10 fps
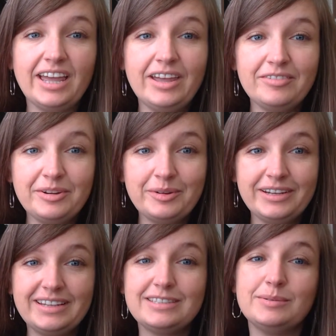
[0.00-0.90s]
Hi
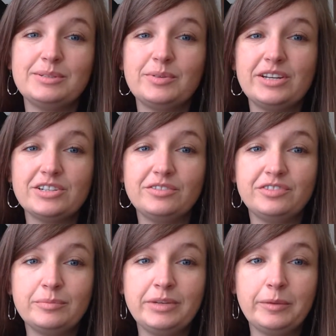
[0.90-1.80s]
everyone, it's Miss Rachael
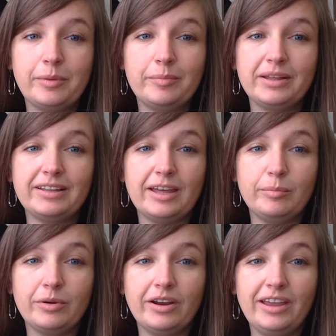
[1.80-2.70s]
from Neal Public
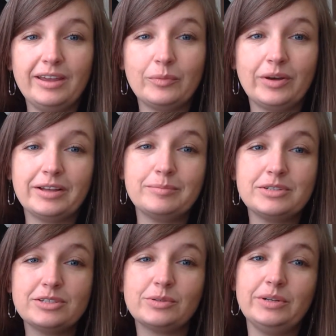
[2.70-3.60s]
Library and welcome
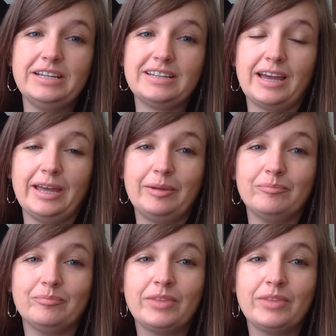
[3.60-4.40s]
to Storytime.